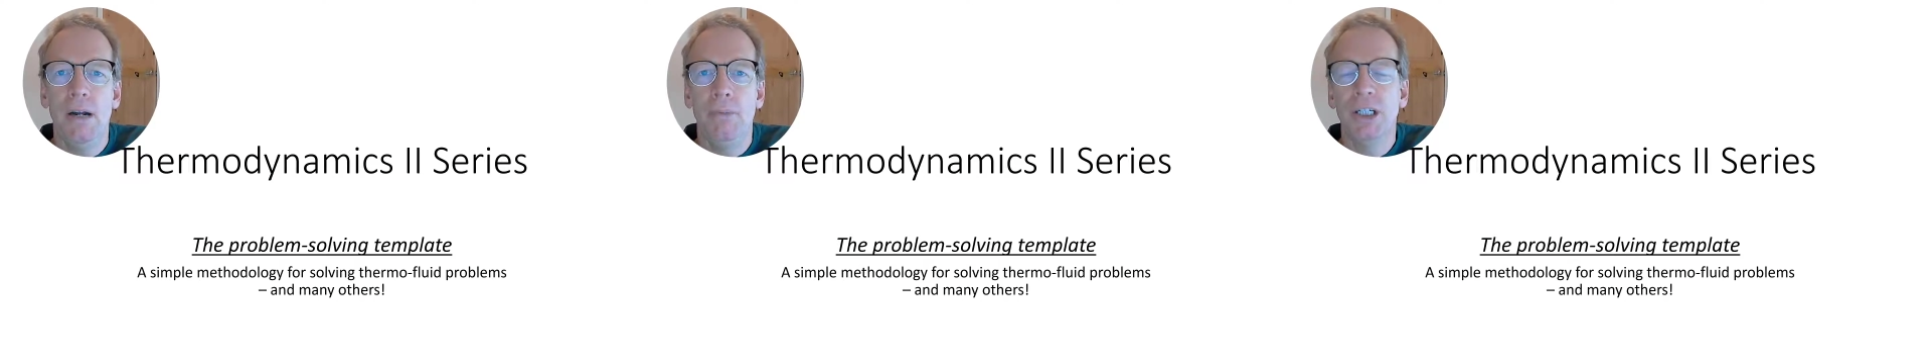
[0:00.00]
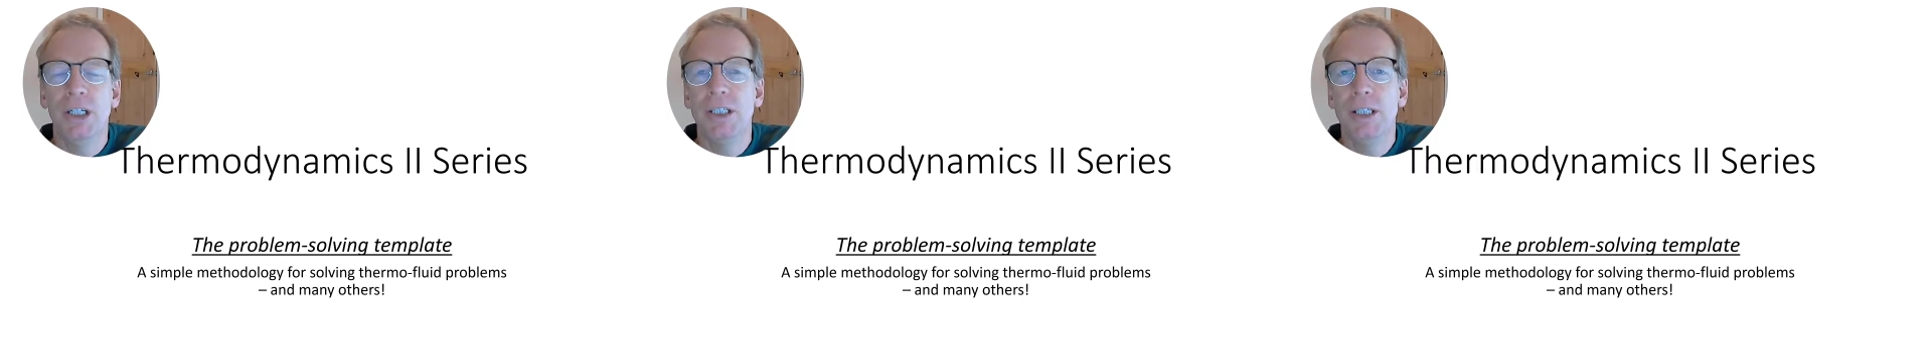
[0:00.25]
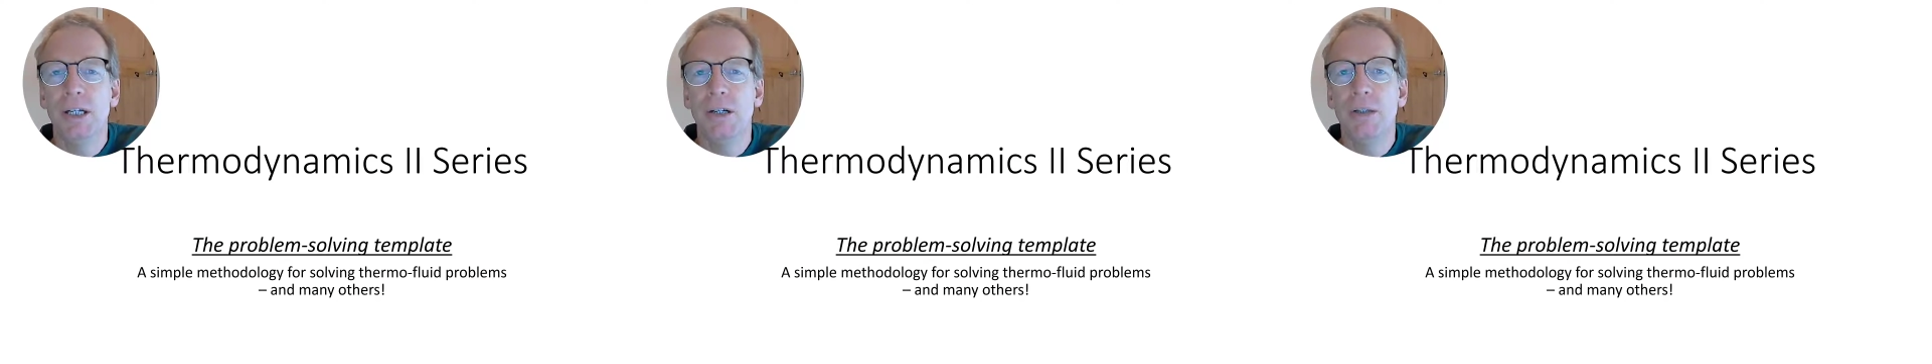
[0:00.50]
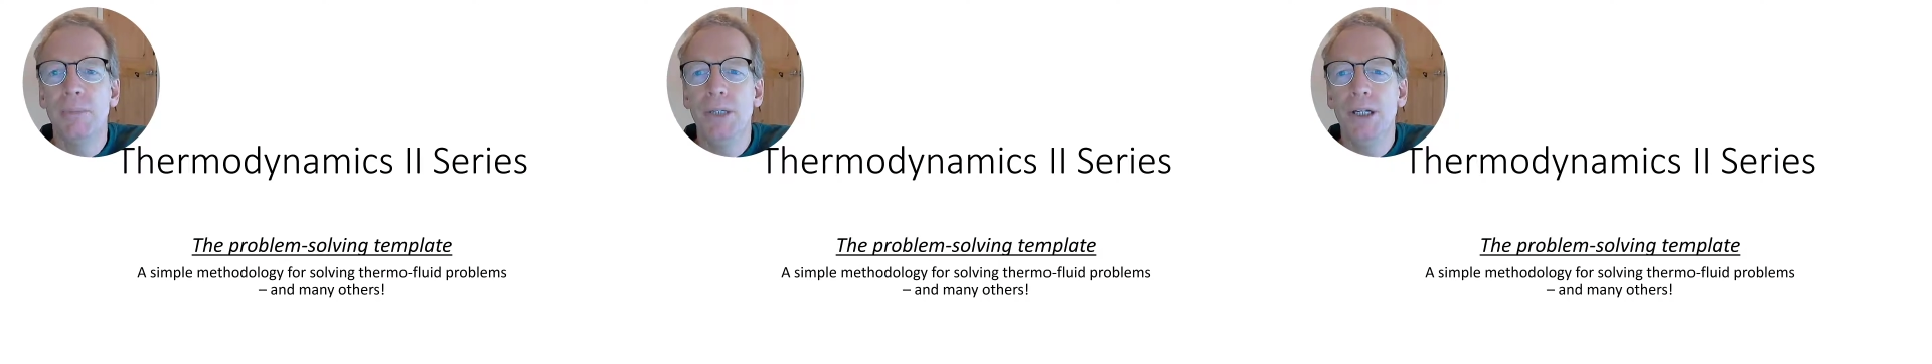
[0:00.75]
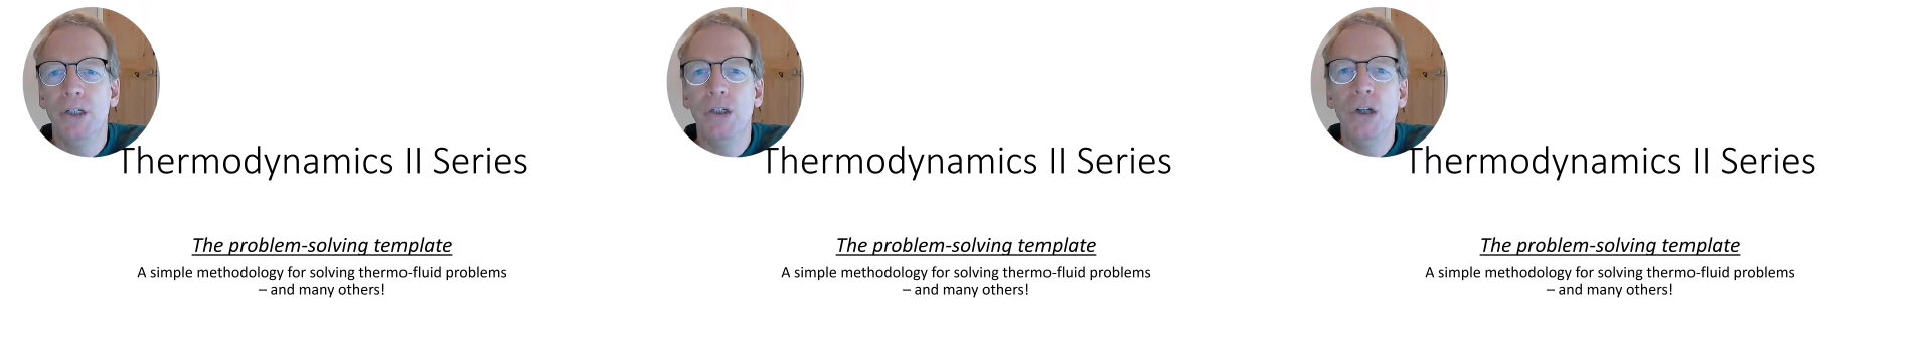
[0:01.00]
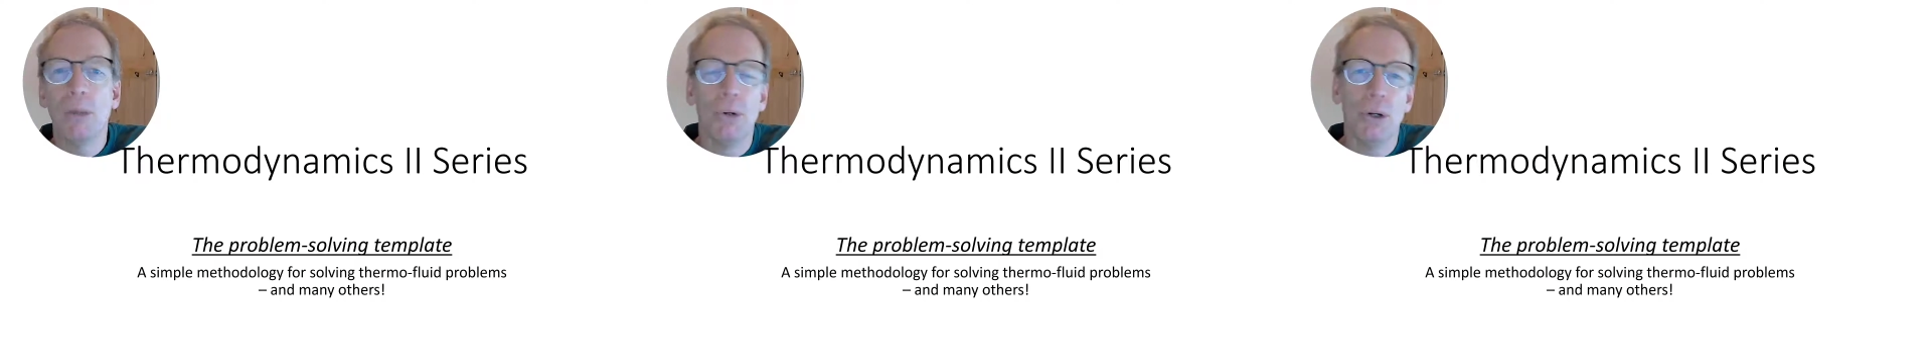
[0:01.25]
considered to be a
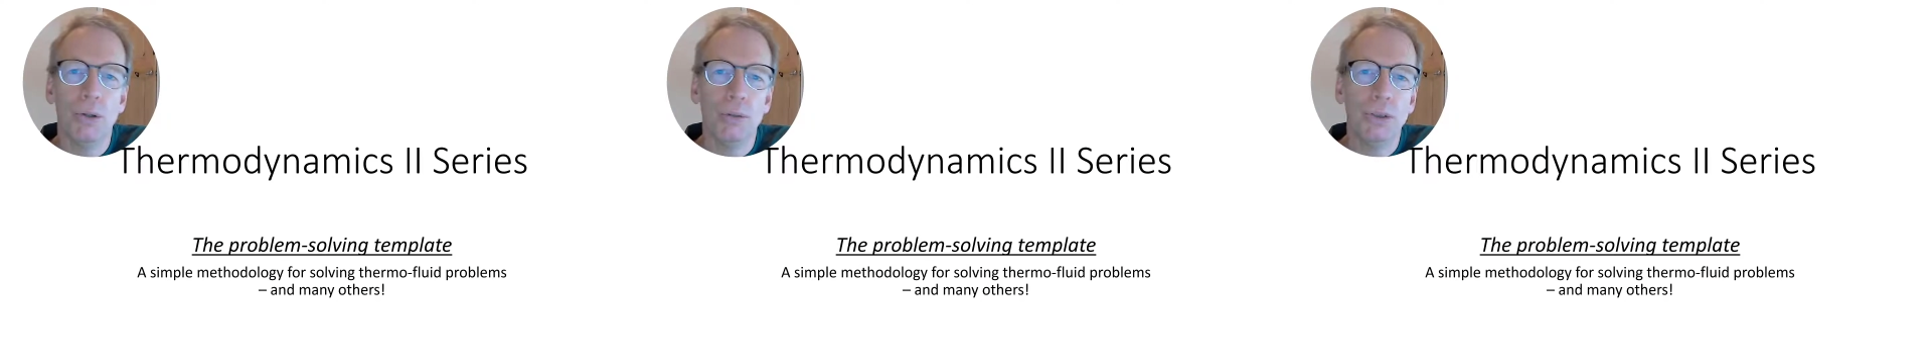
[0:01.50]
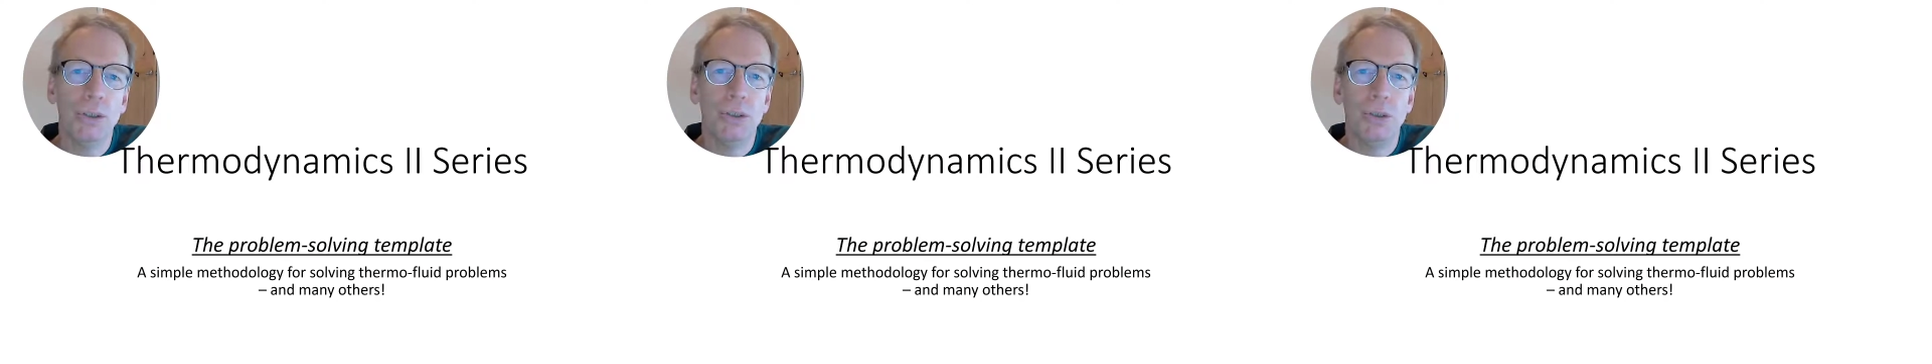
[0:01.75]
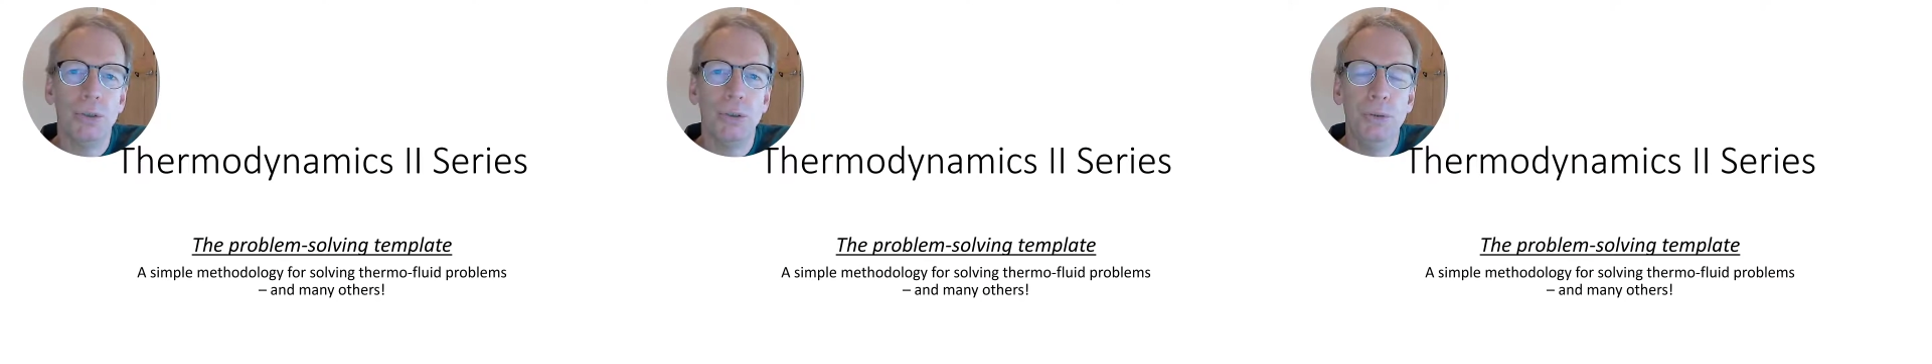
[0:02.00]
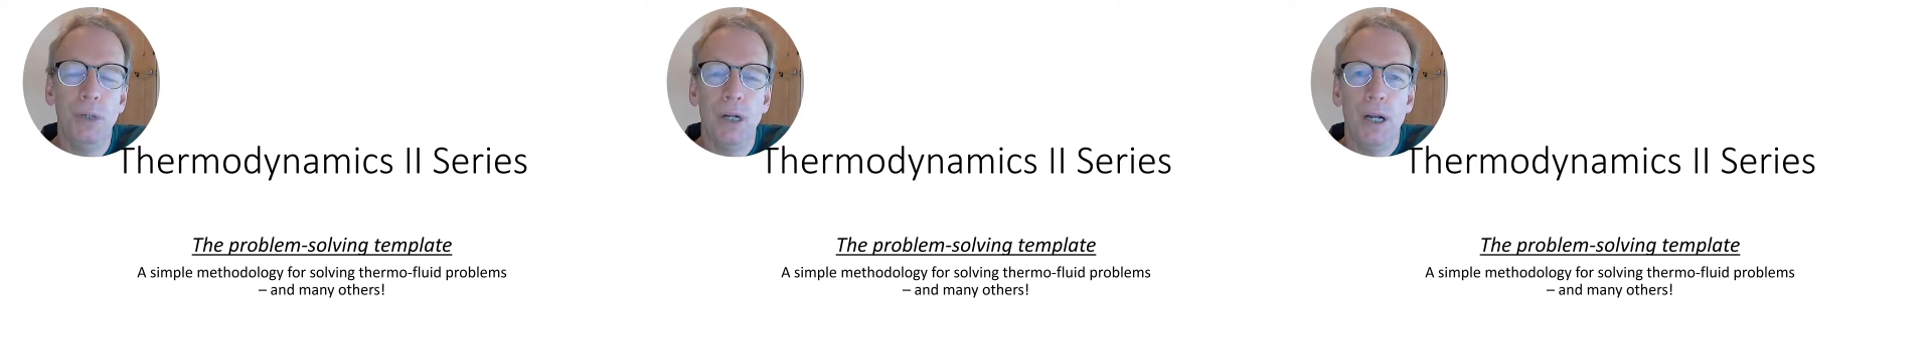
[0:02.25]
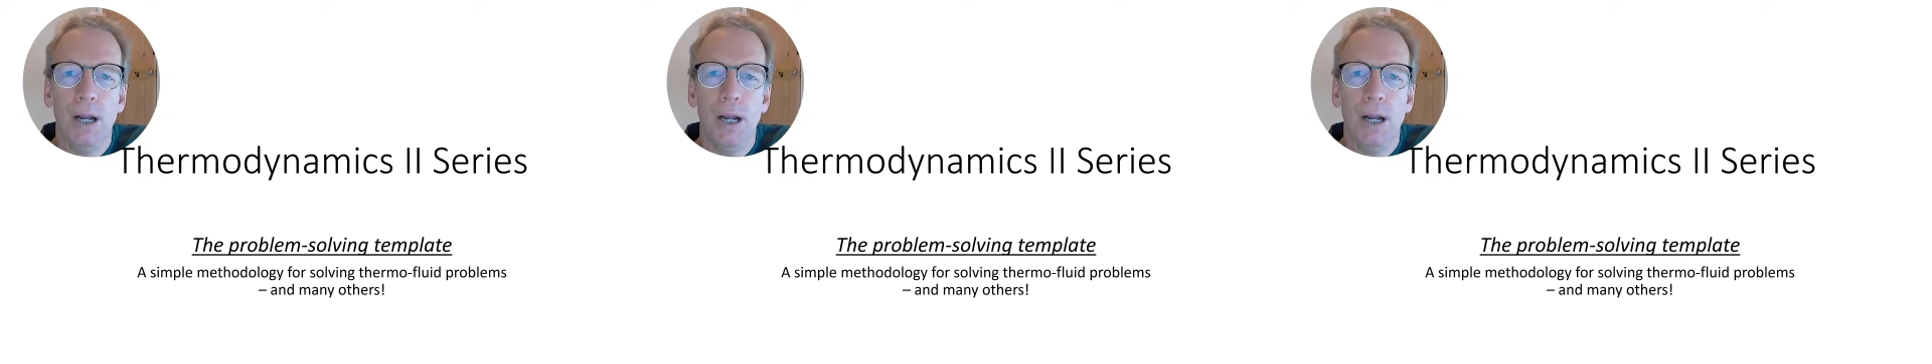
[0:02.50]
good approach to